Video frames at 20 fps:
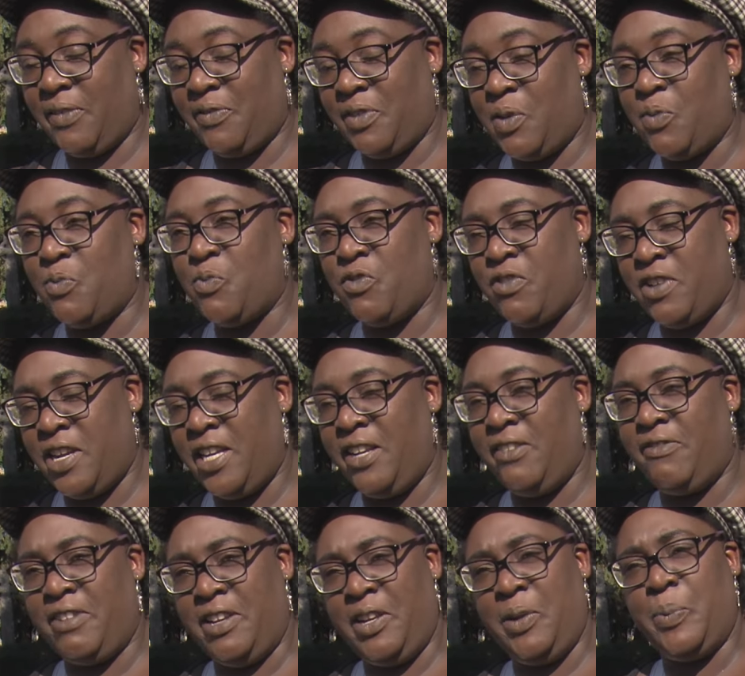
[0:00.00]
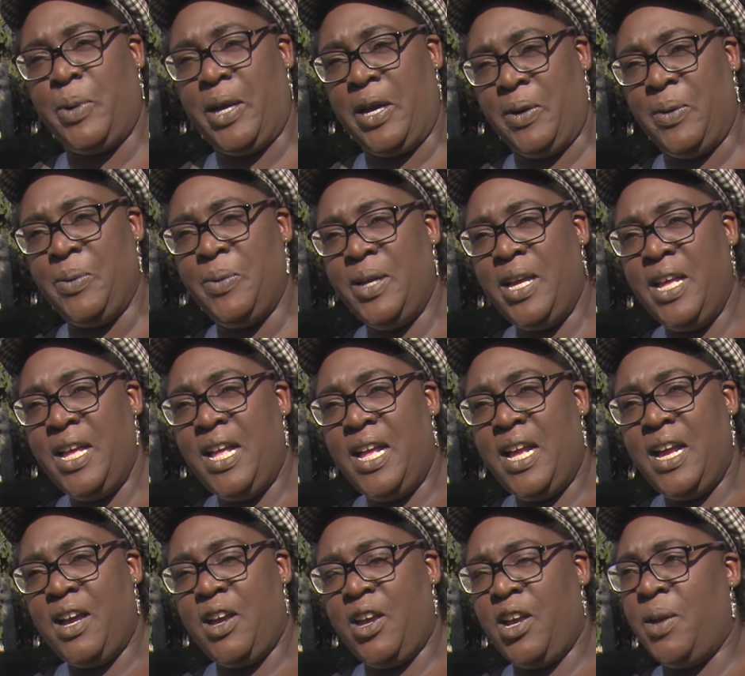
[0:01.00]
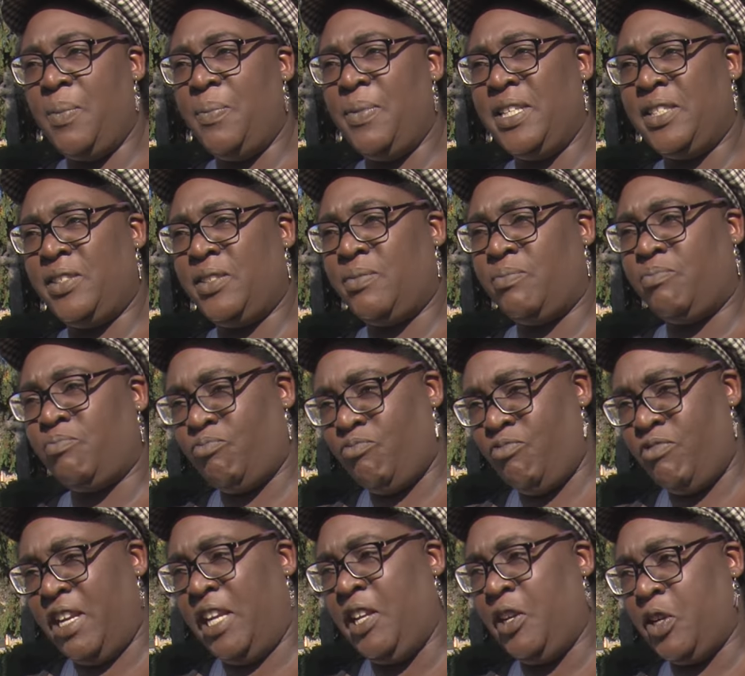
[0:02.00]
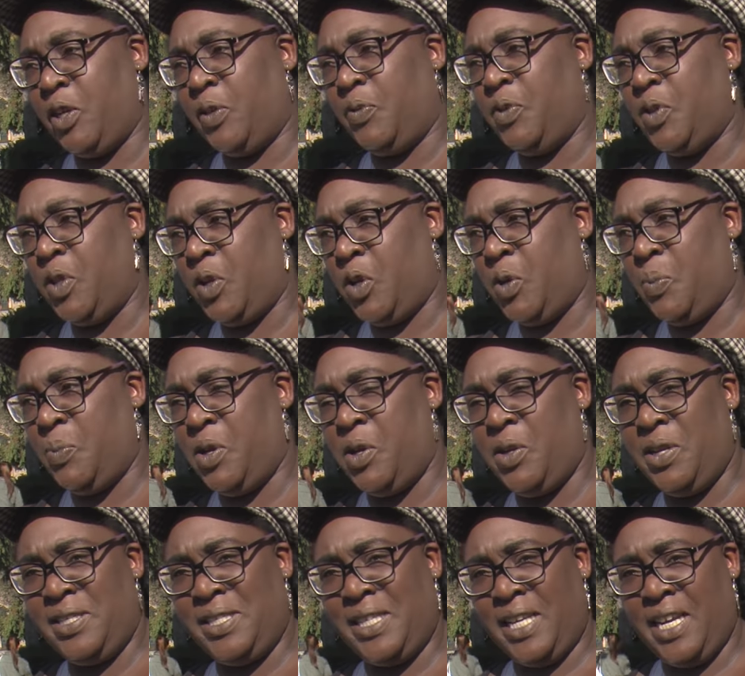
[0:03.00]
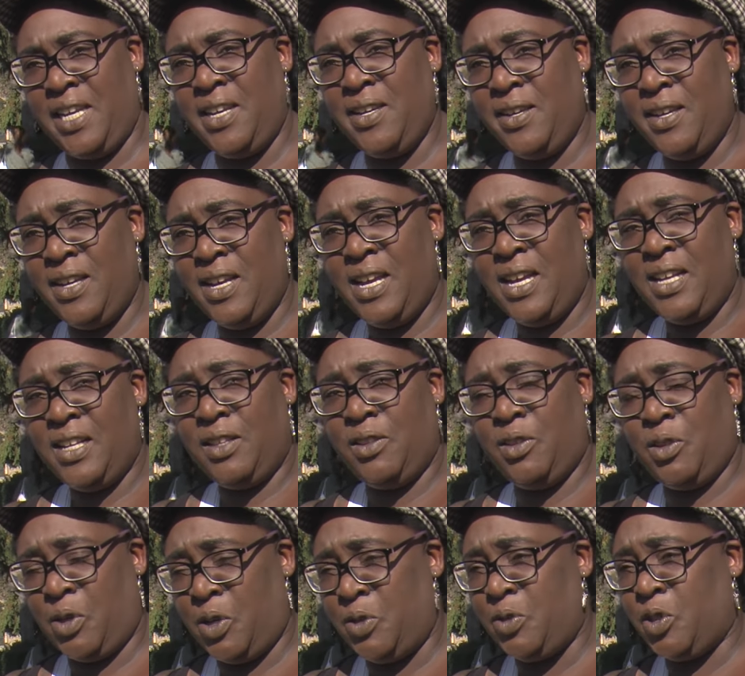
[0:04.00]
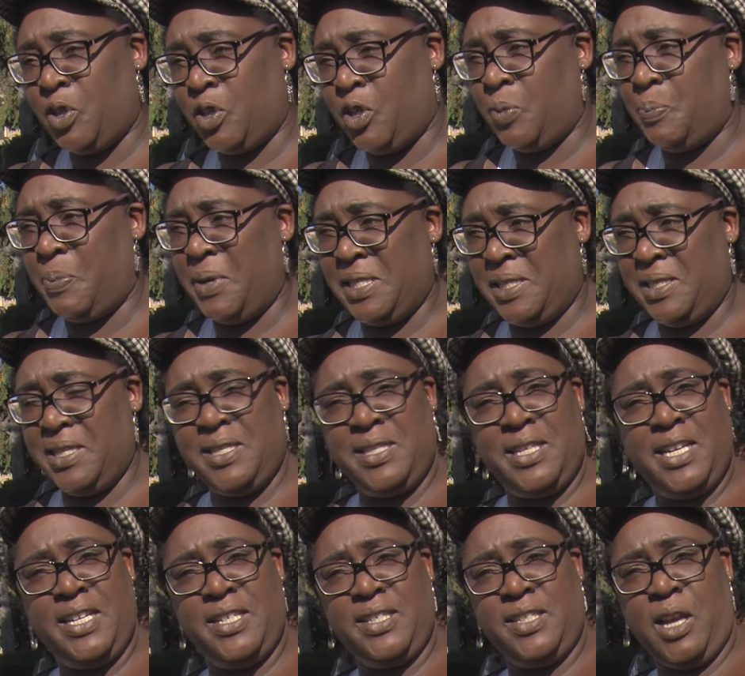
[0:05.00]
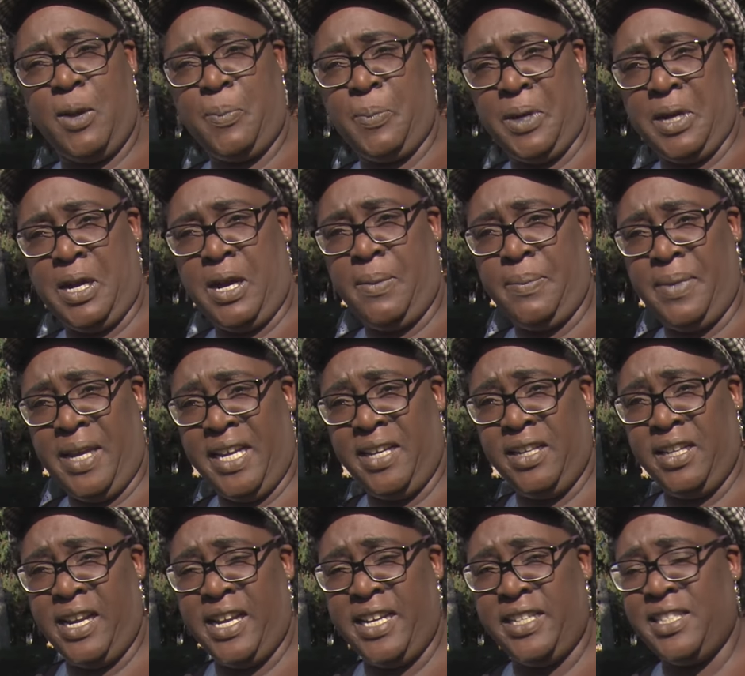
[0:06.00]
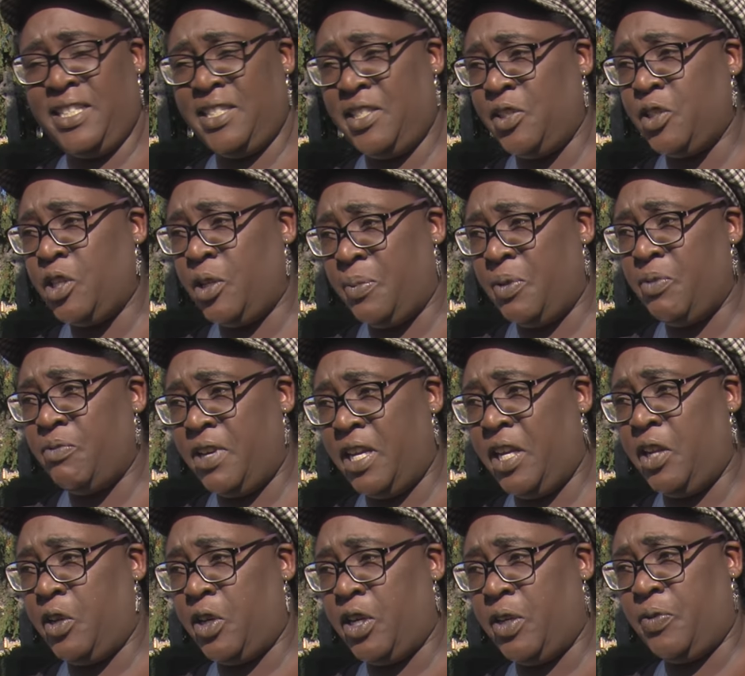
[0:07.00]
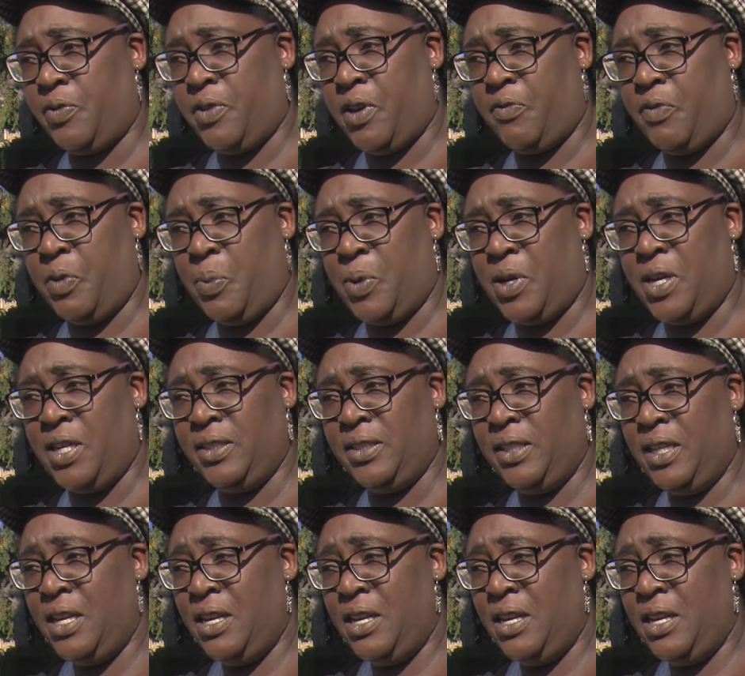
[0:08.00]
They've done really, really well. Um, it's really good for the community. Loads of good businesses up and coming, and this is going to be really good for everyone.